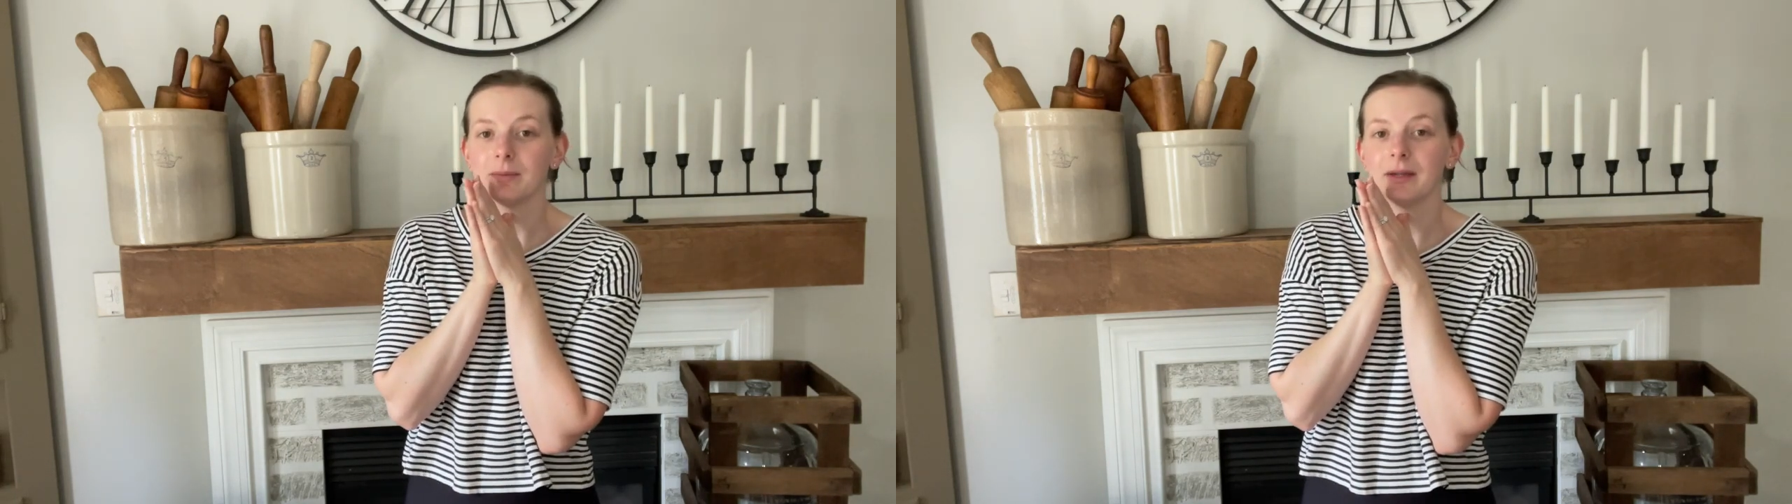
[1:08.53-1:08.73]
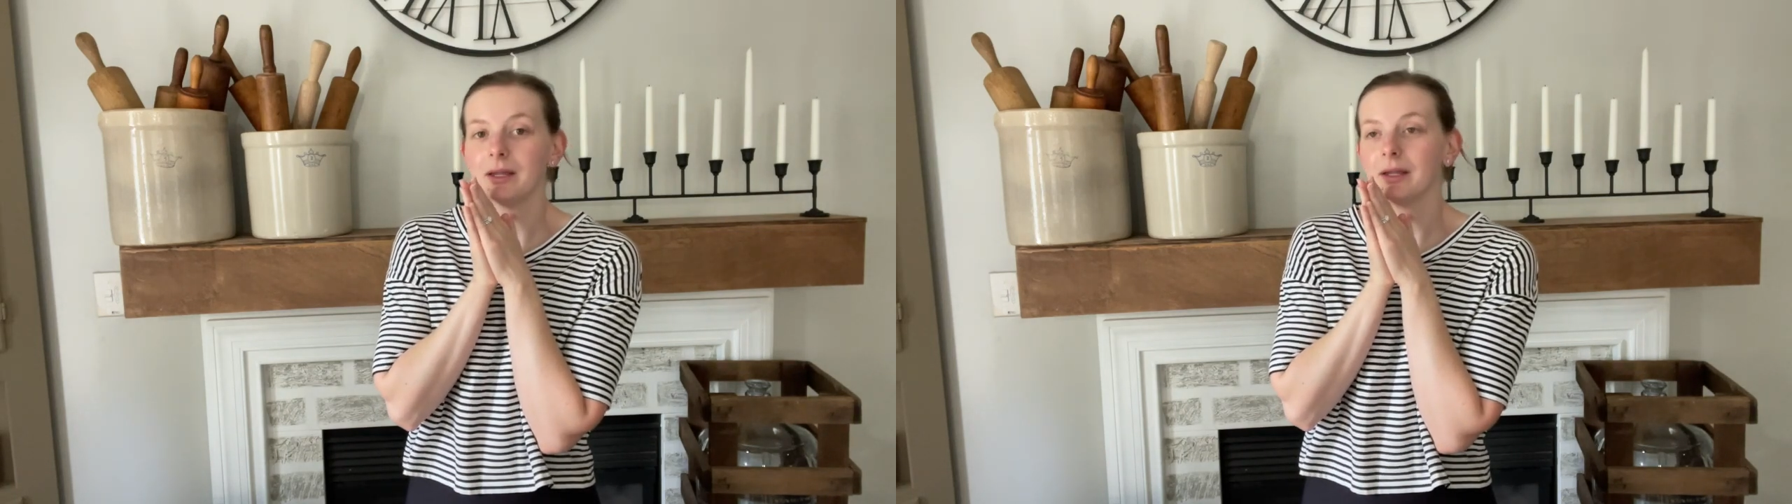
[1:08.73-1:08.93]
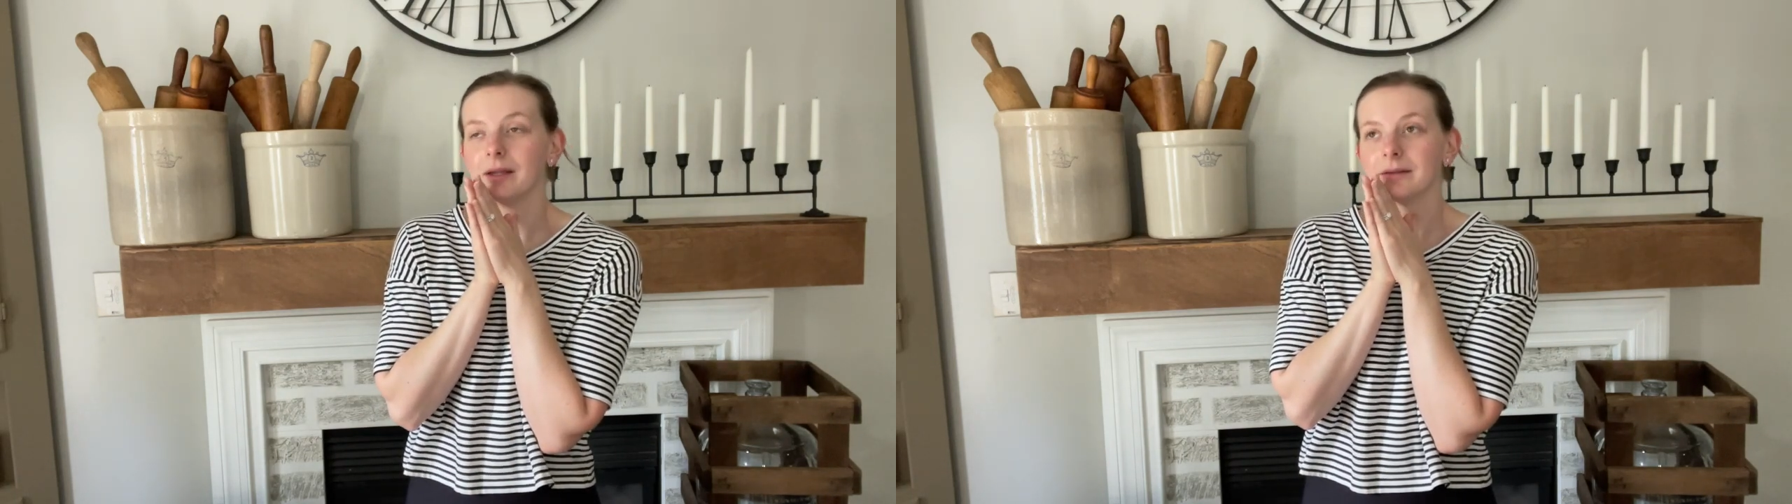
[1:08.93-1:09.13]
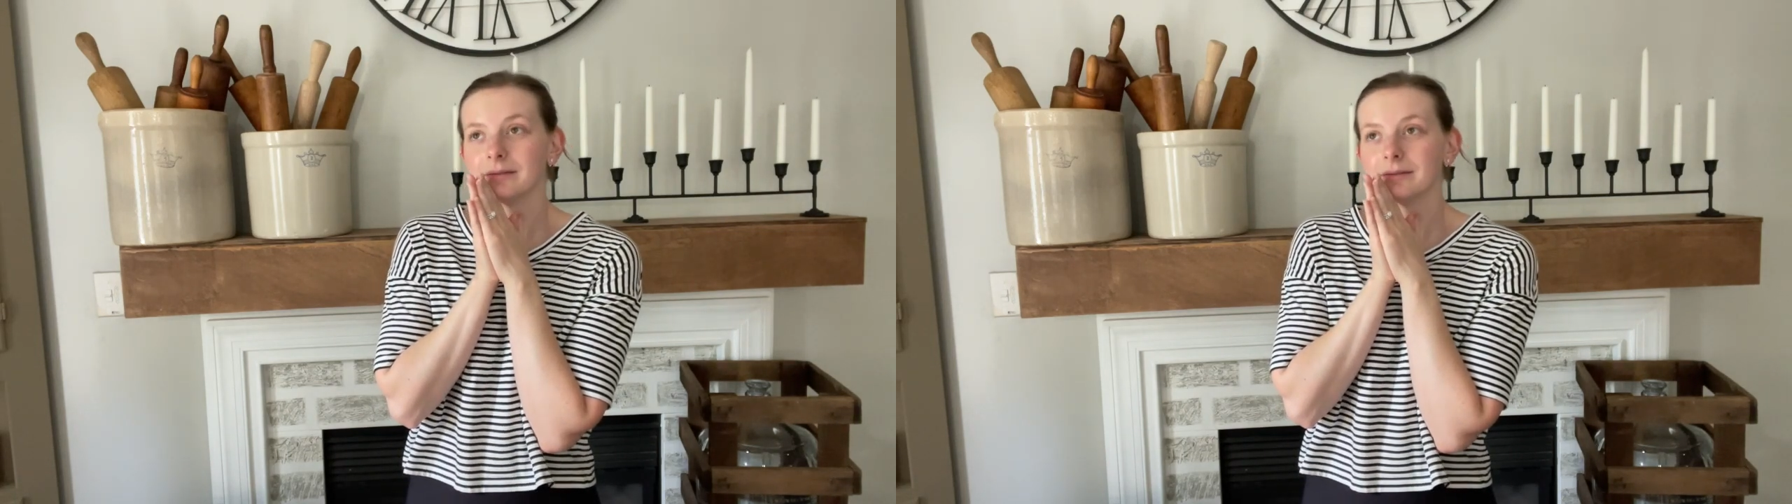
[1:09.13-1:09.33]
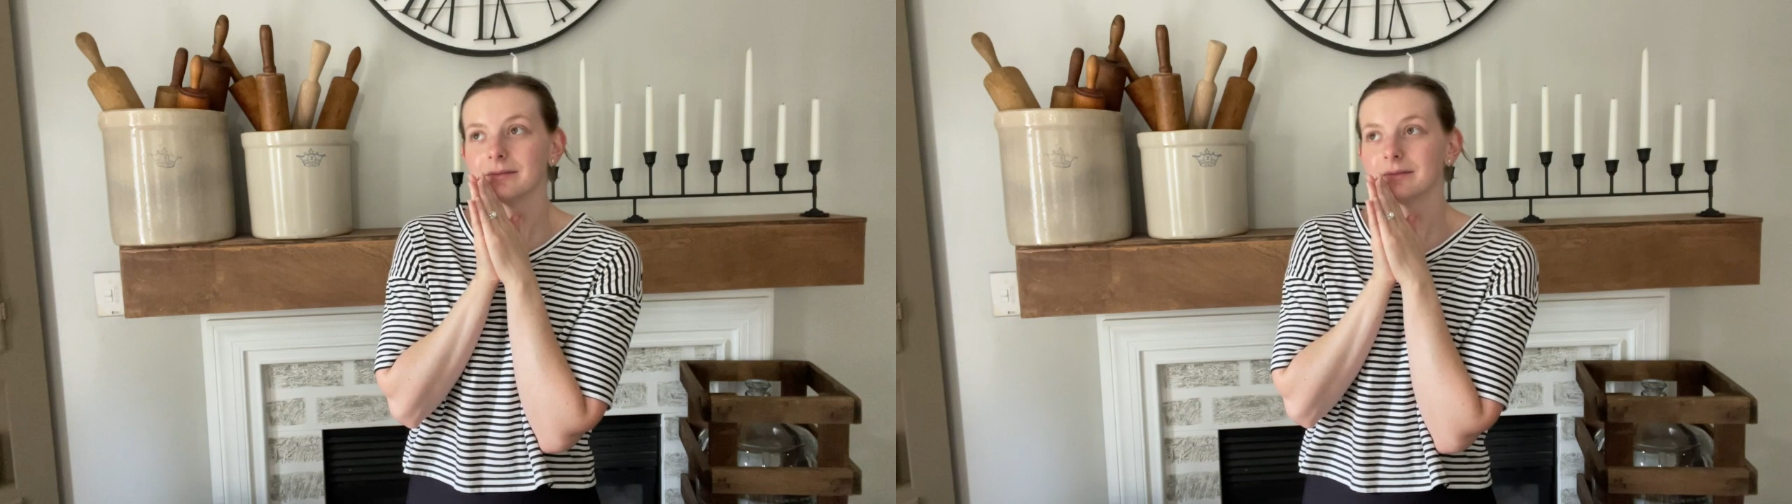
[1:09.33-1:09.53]
be
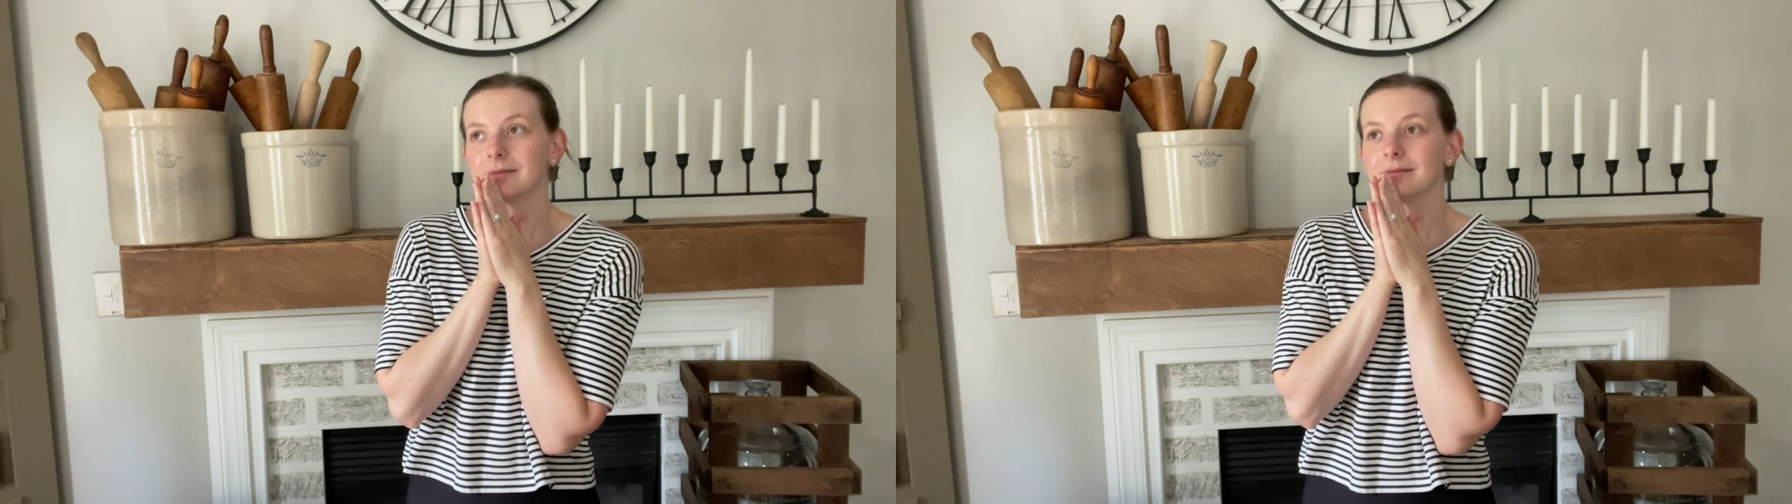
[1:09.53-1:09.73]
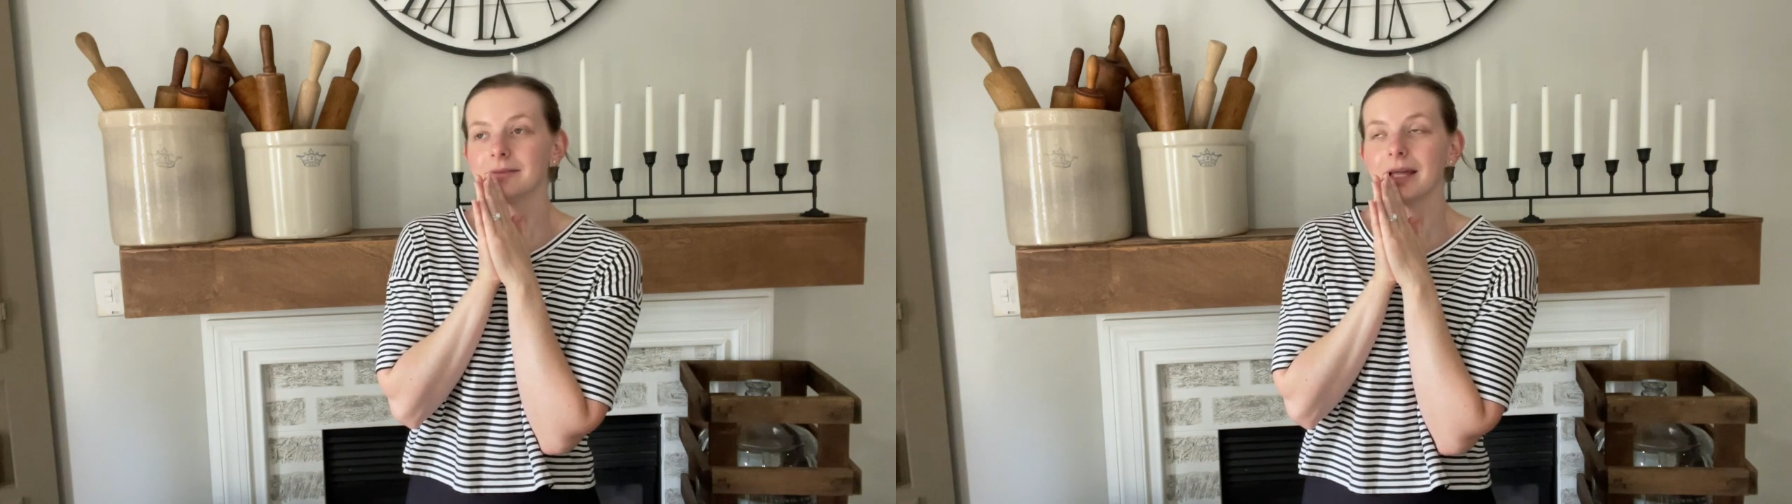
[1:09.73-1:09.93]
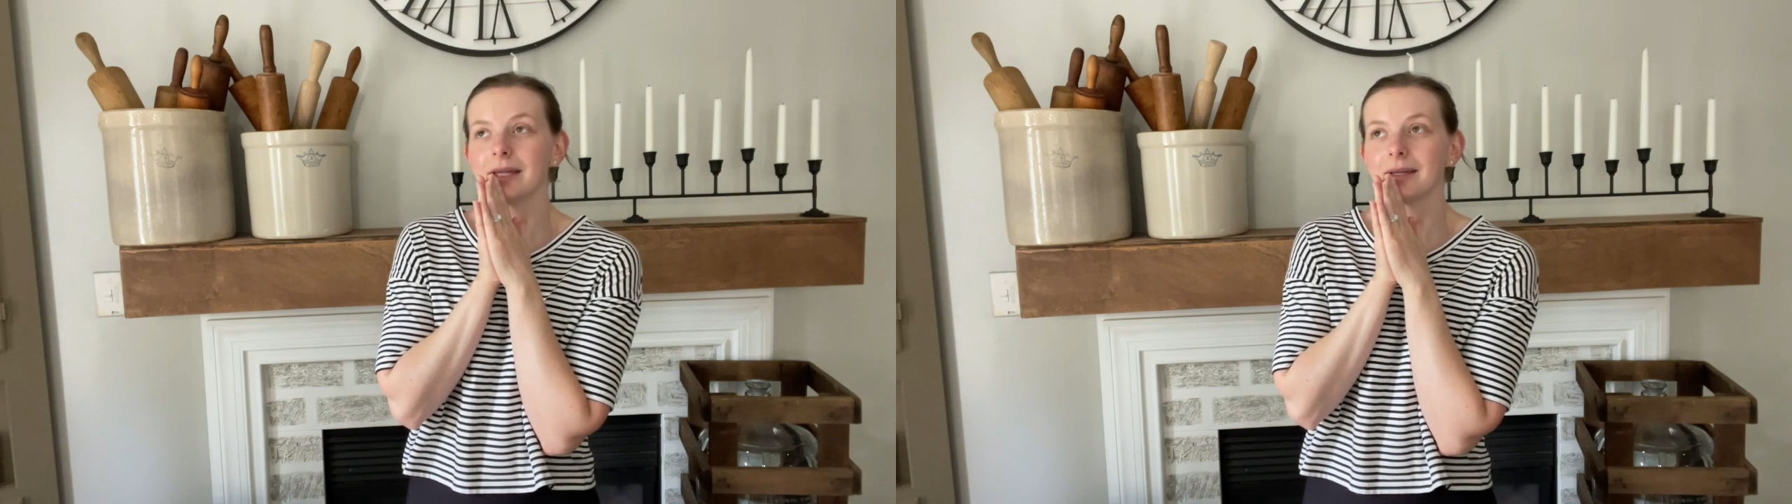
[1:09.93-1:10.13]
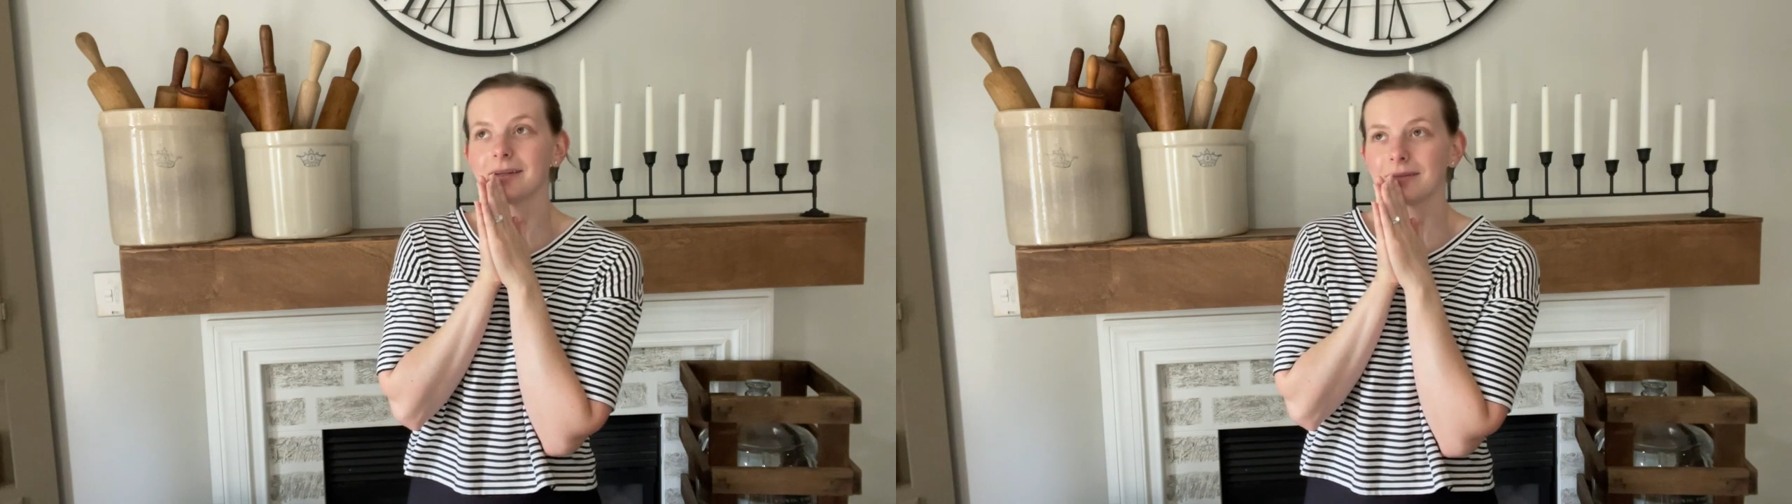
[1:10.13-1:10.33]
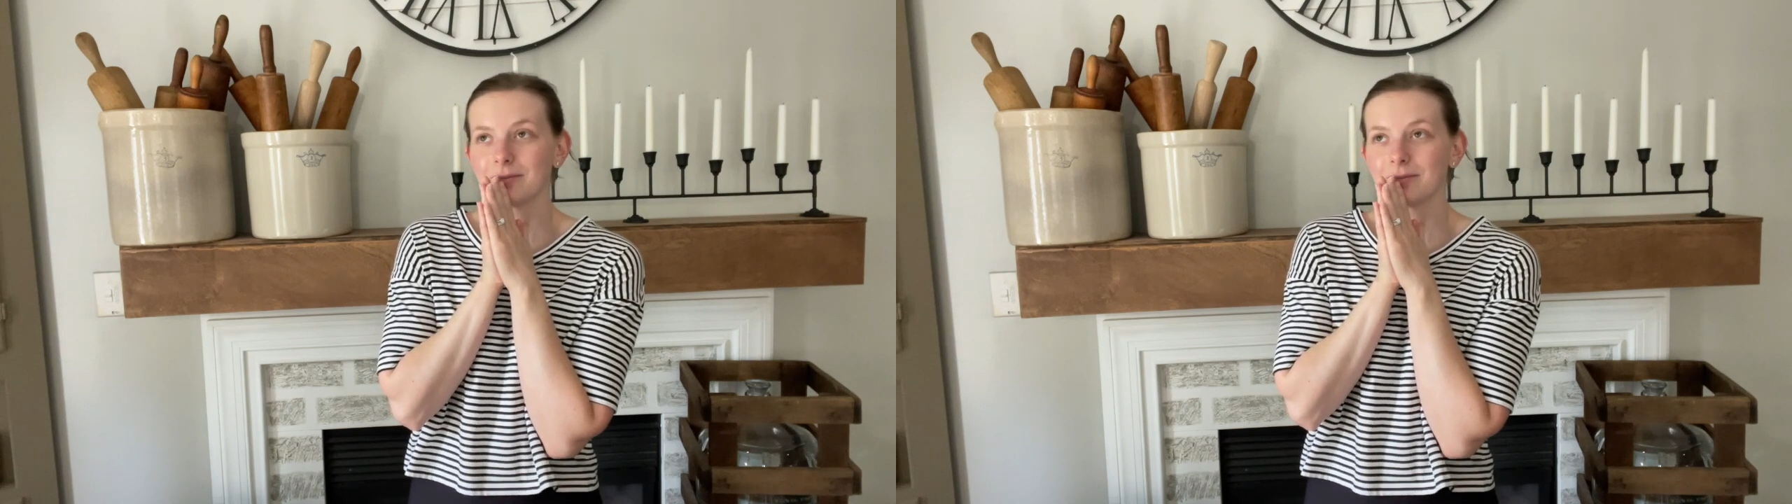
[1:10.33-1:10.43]
like,